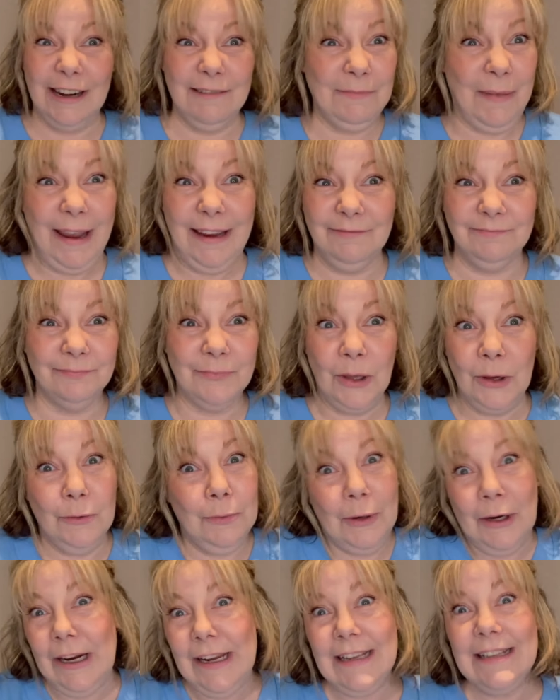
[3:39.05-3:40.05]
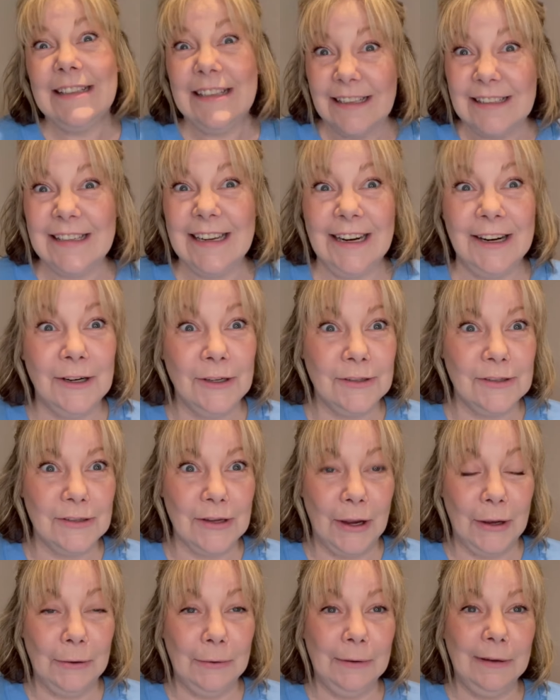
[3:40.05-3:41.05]
my Uber Eats is here,
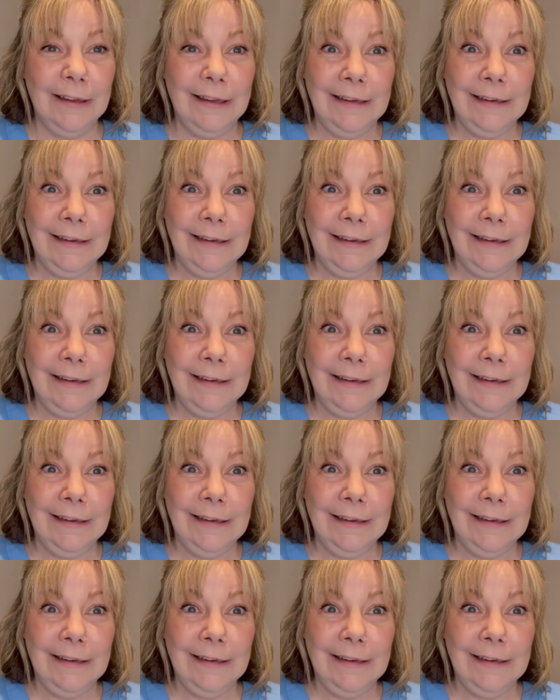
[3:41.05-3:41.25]
so